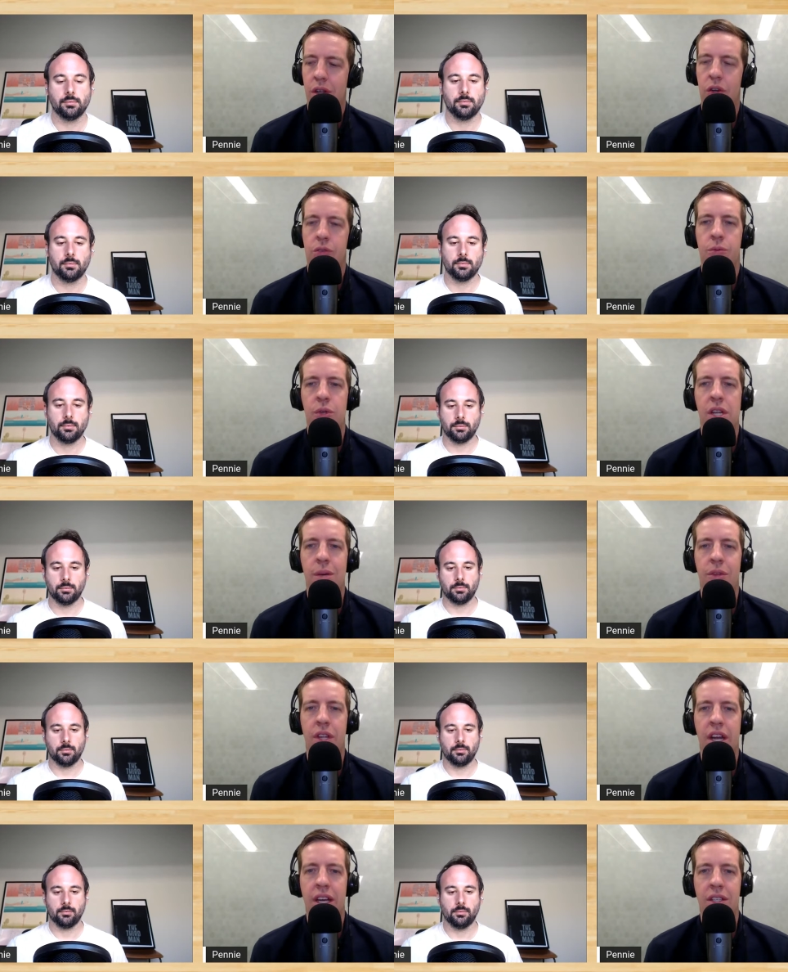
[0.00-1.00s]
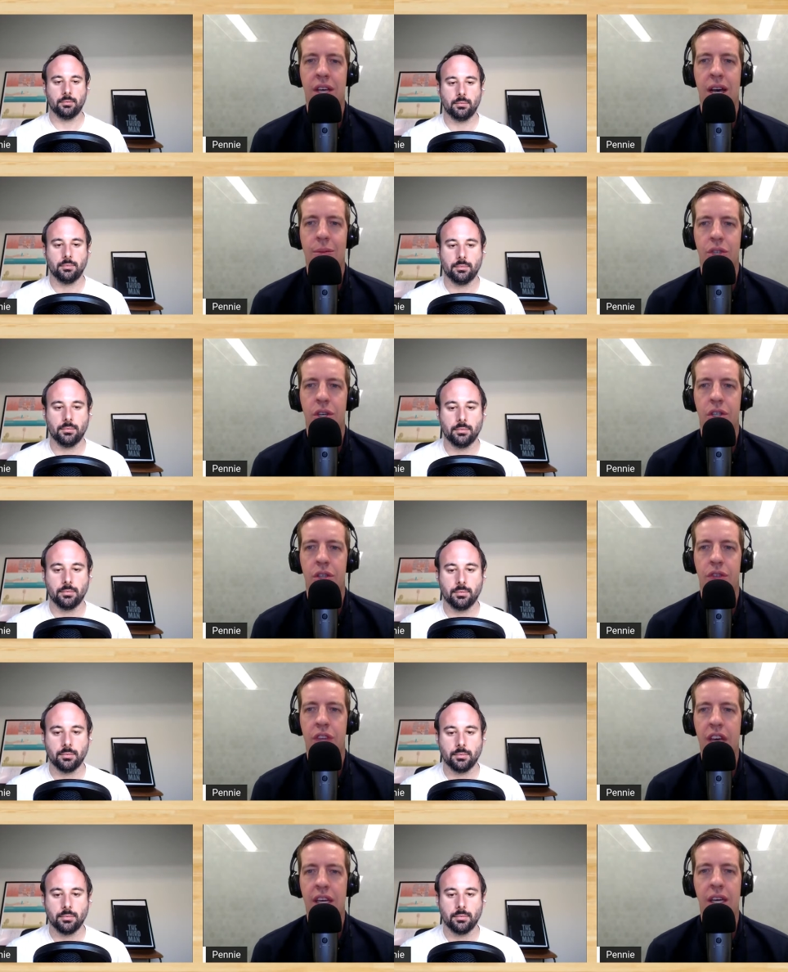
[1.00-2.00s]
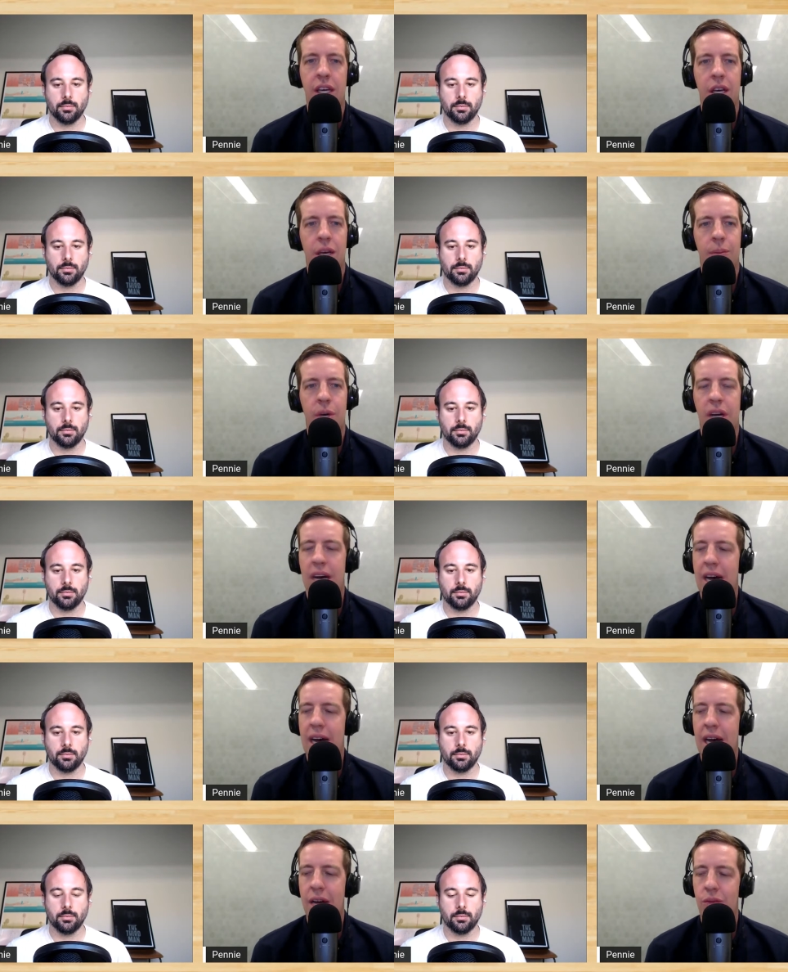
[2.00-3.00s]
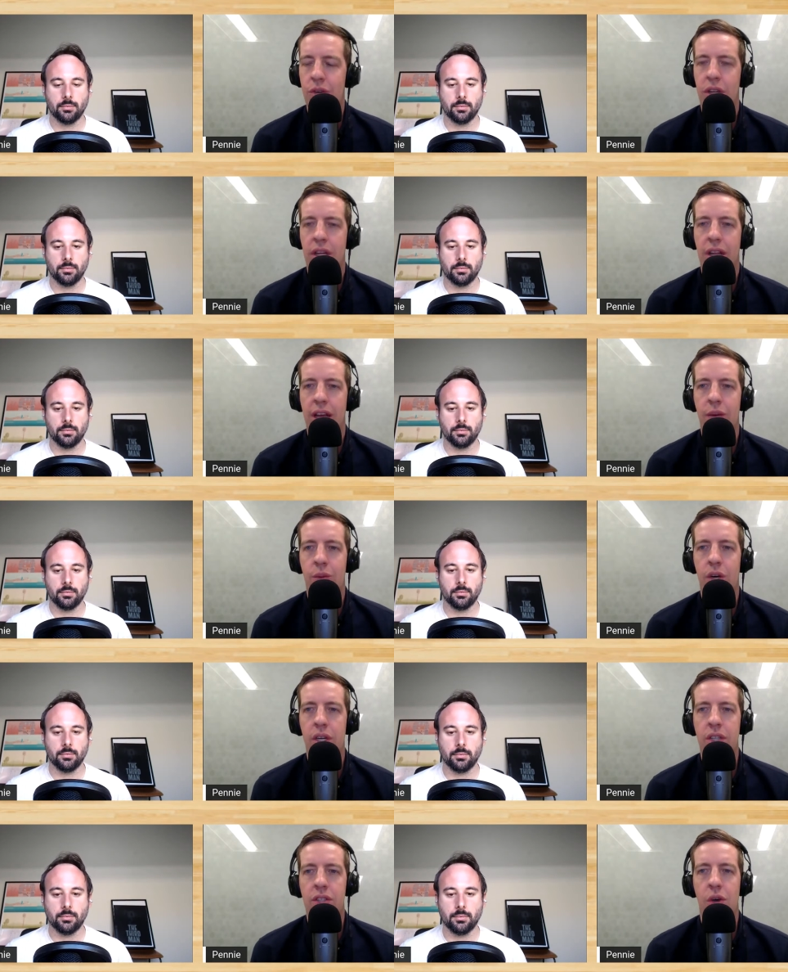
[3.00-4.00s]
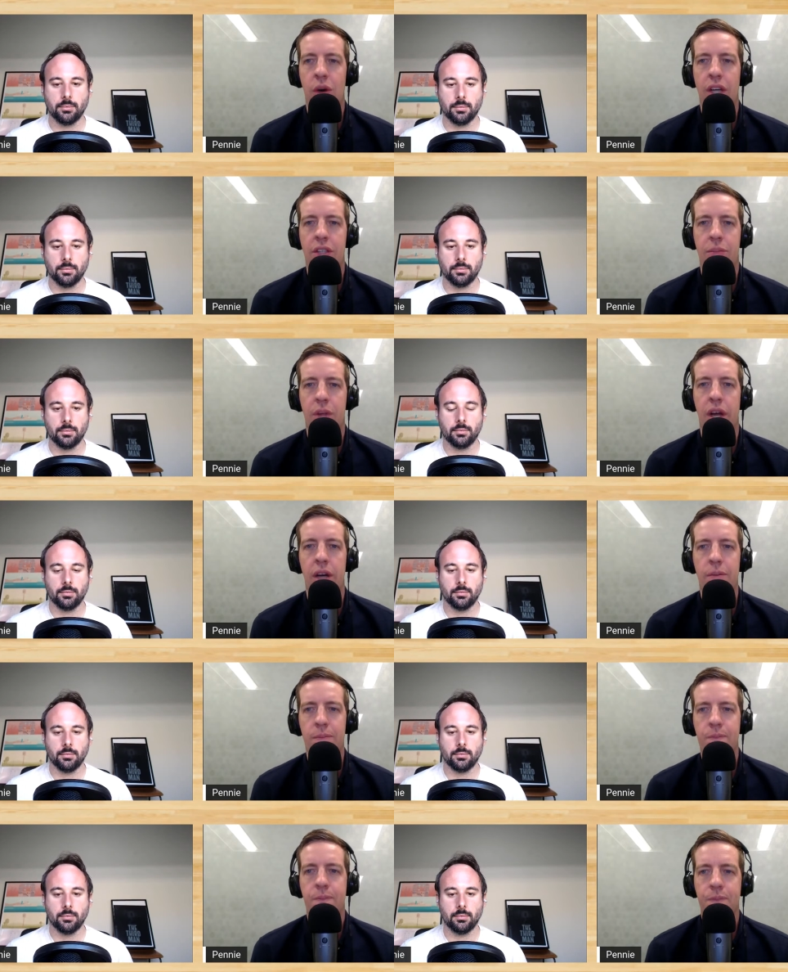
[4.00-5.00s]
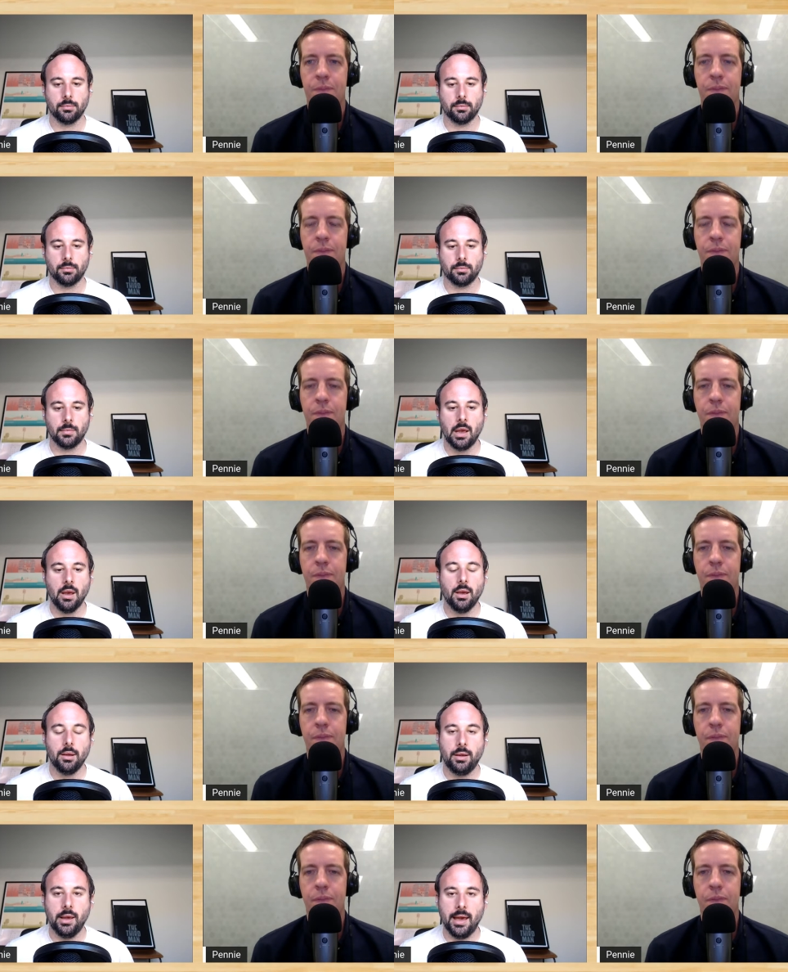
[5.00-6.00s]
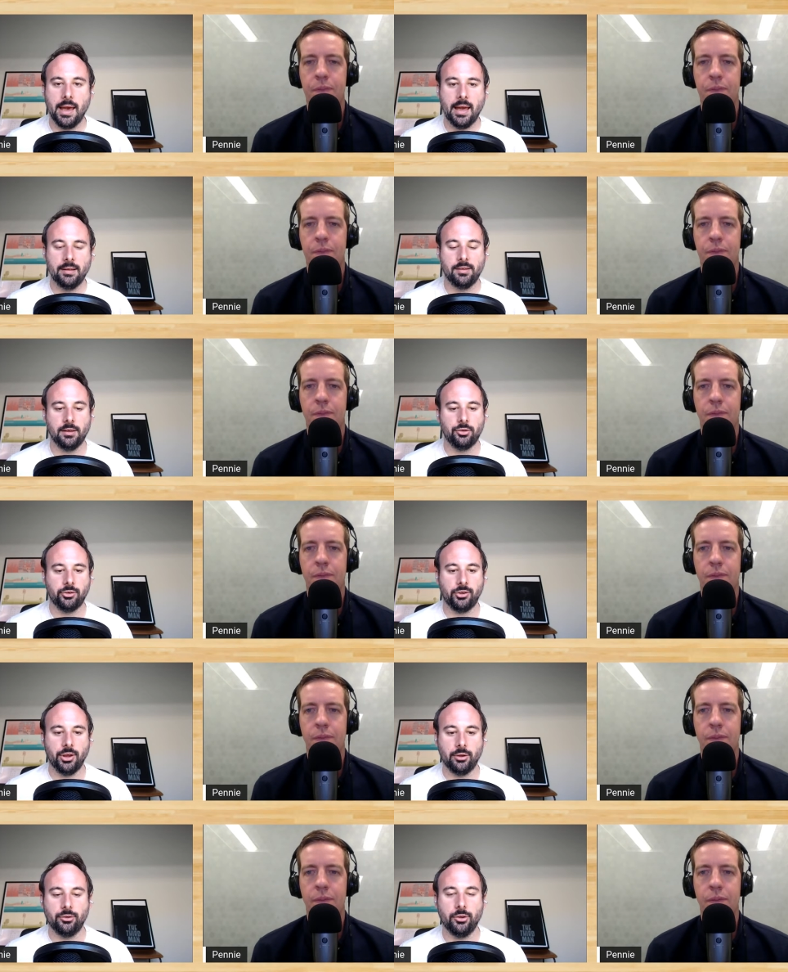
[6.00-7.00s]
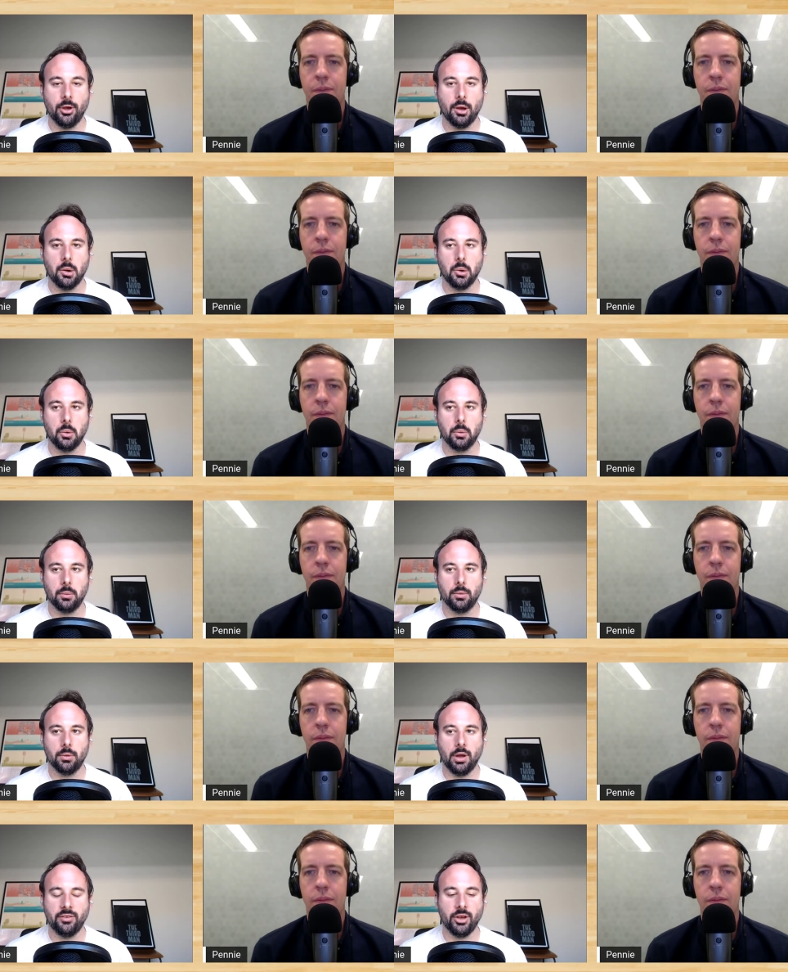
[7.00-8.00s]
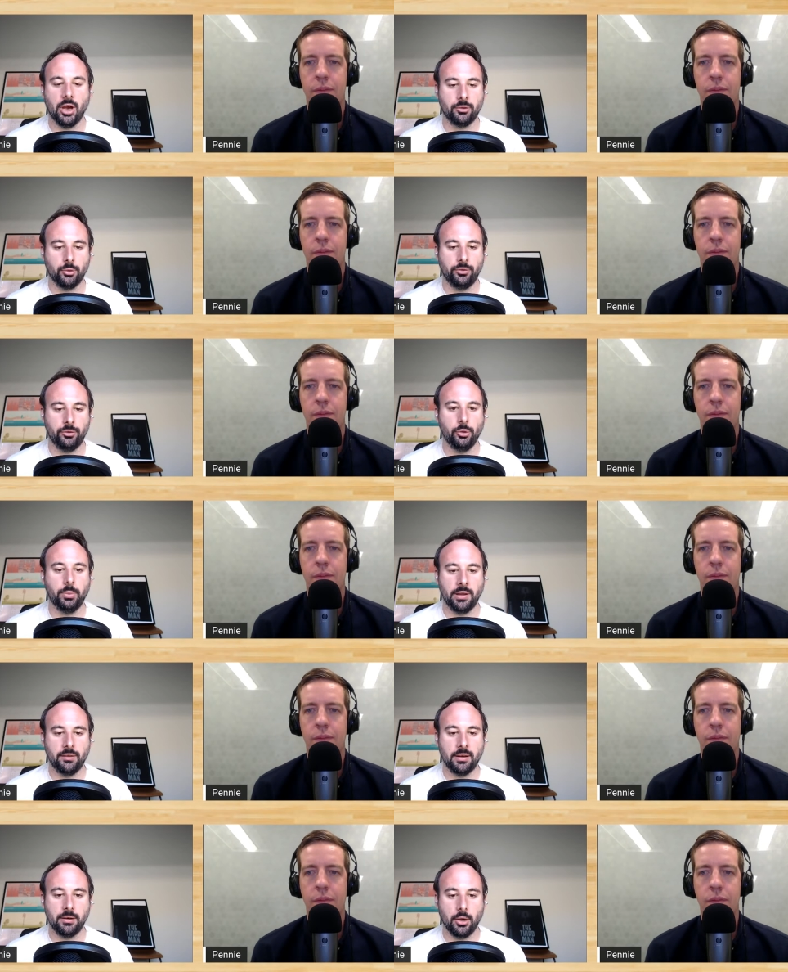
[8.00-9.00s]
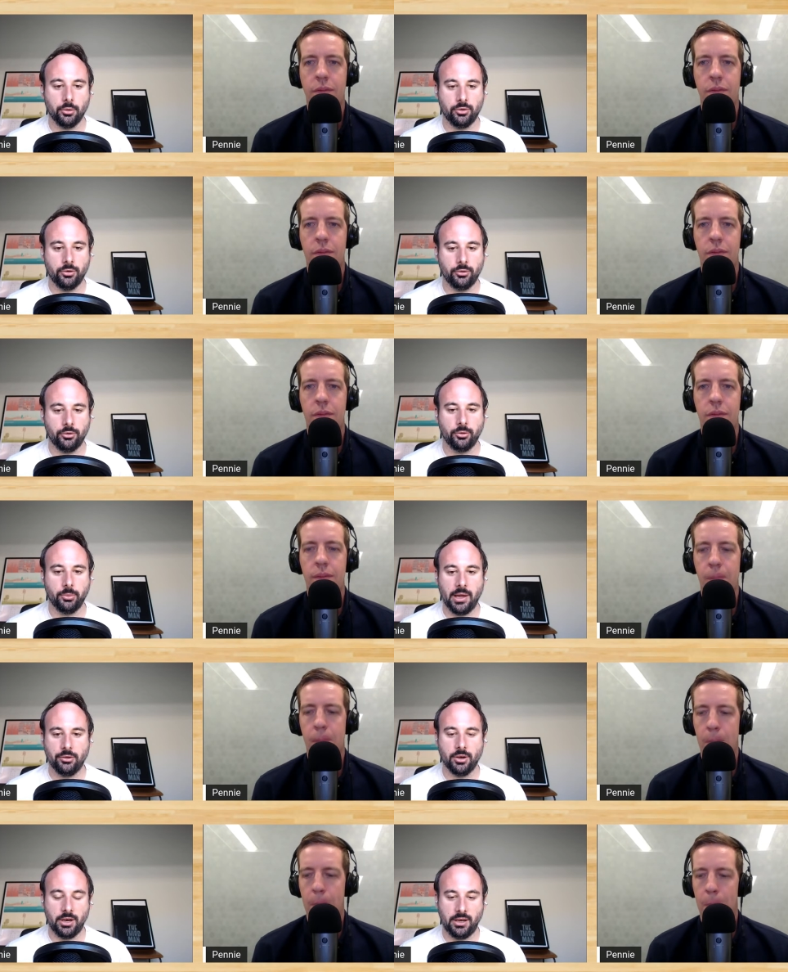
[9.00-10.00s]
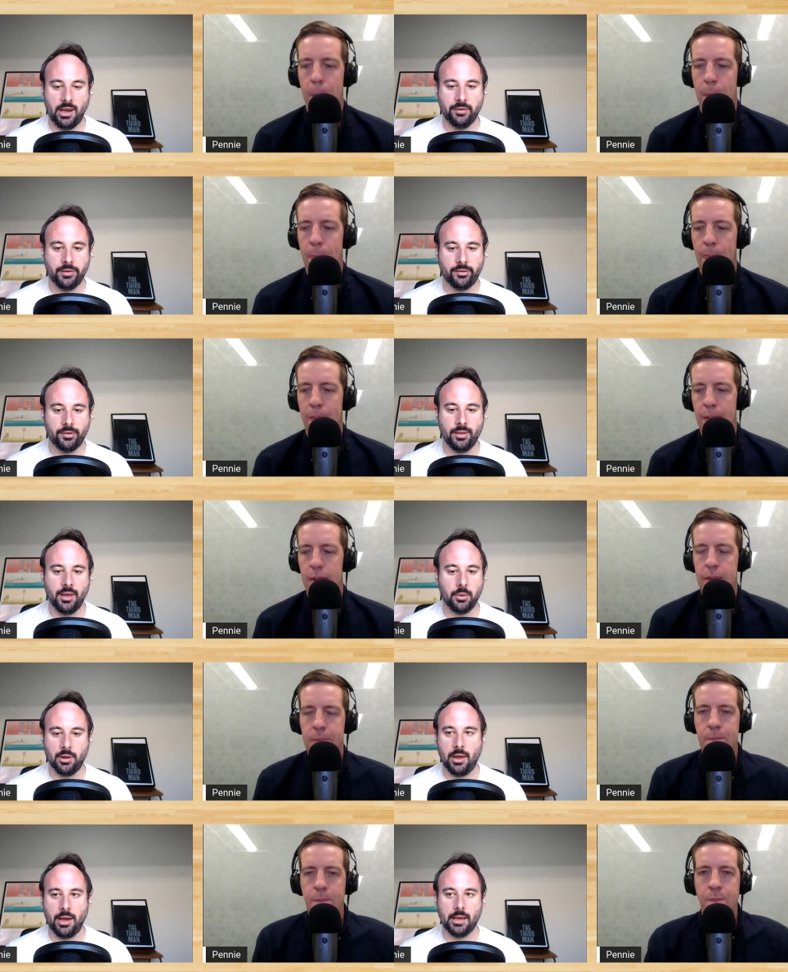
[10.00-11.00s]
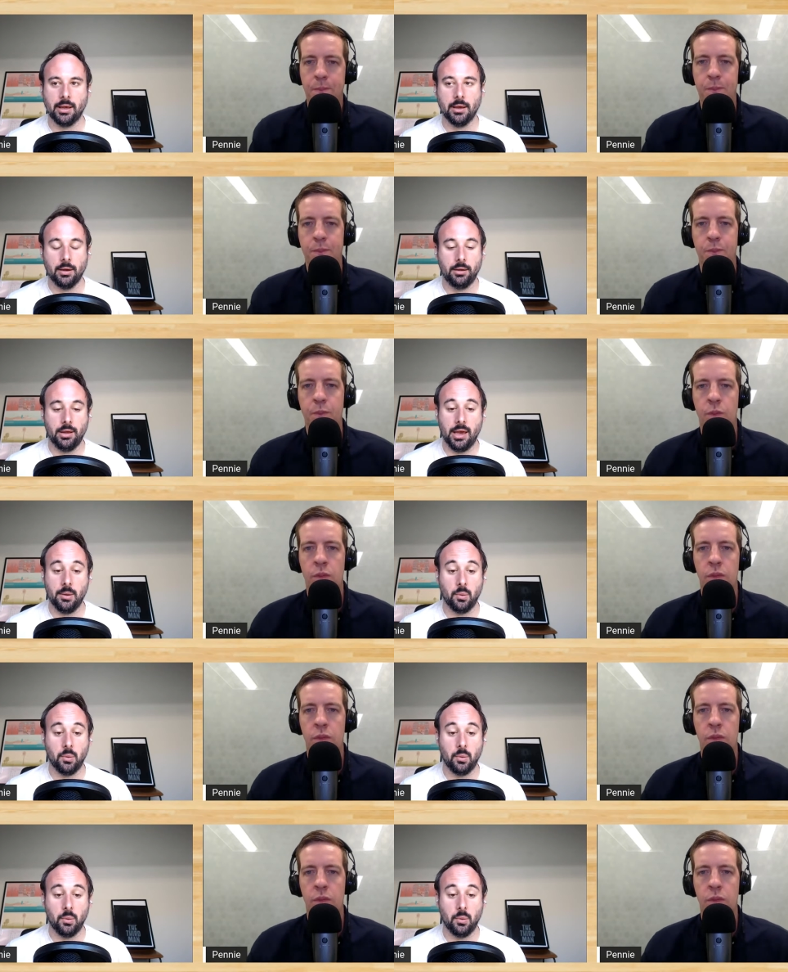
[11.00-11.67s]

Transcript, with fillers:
Speaker 1: close between him and the next guy I'm sure you'll take but I, I really like where he's going as a player.
Speaker 2: Yeah, it's interesting. So I've talked to a few Big Ten coaches just about Johnny Davis, and they were like, Yeah,